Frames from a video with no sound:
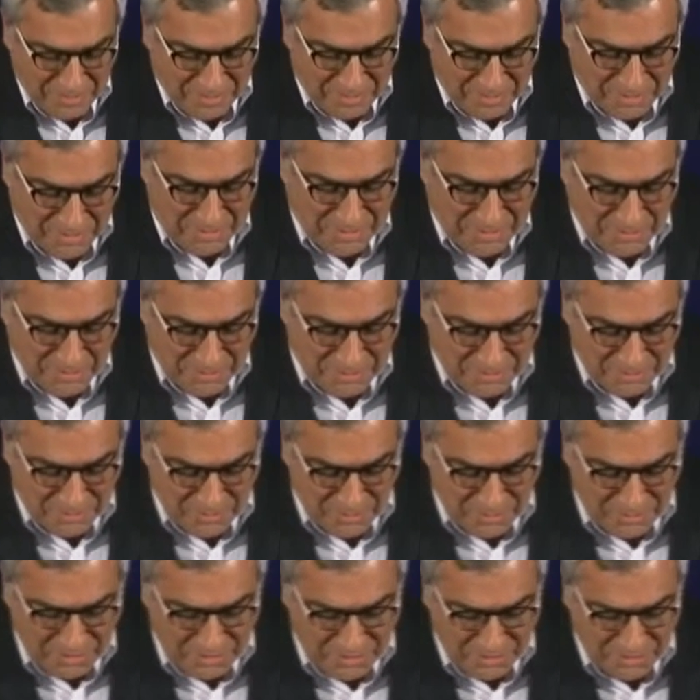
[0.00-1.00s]
But
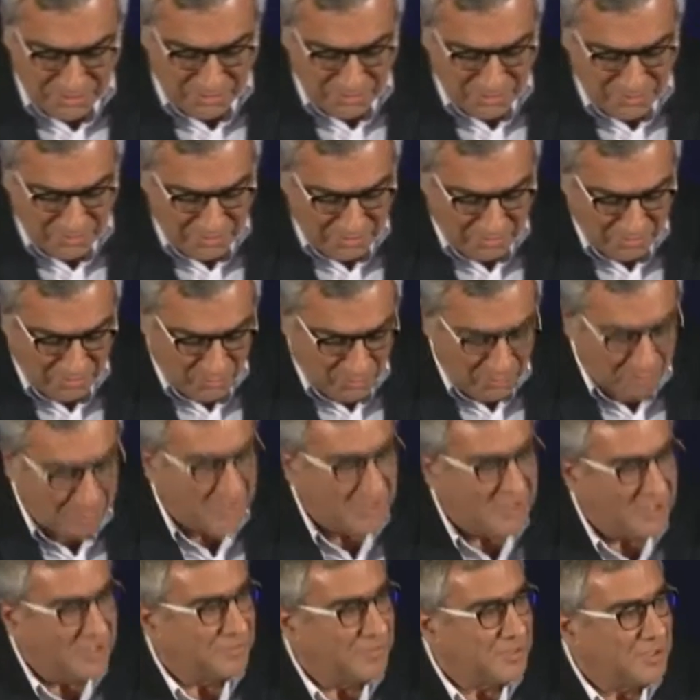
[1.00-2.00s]
we
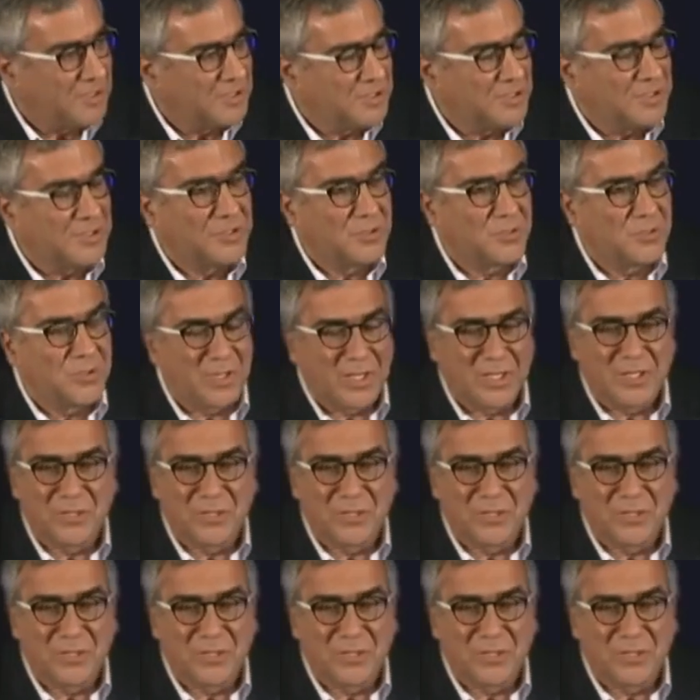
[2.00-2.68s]
believe that these